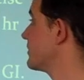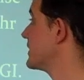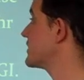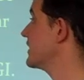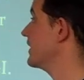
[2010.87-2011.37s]
I've read,
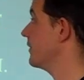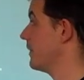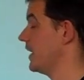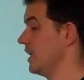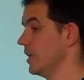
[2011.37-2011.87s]
especially in
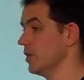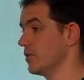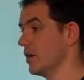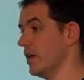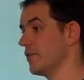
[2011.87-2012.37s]
the
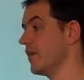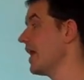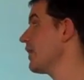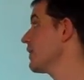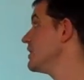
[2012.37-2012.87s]
Paleo Diet
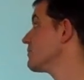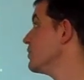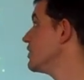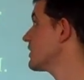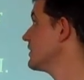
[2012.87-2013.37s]
for Athletes
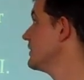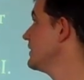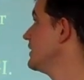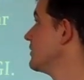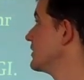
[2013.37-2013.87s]
book,
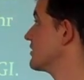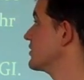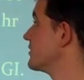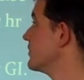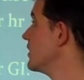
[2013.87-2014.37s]

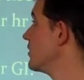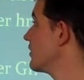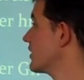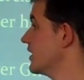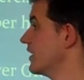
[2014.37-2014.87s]
which is written by
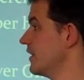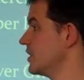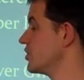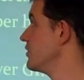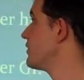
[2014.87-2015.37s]
Lauren Day
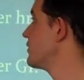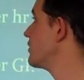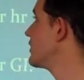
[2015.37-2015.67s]
and that Joe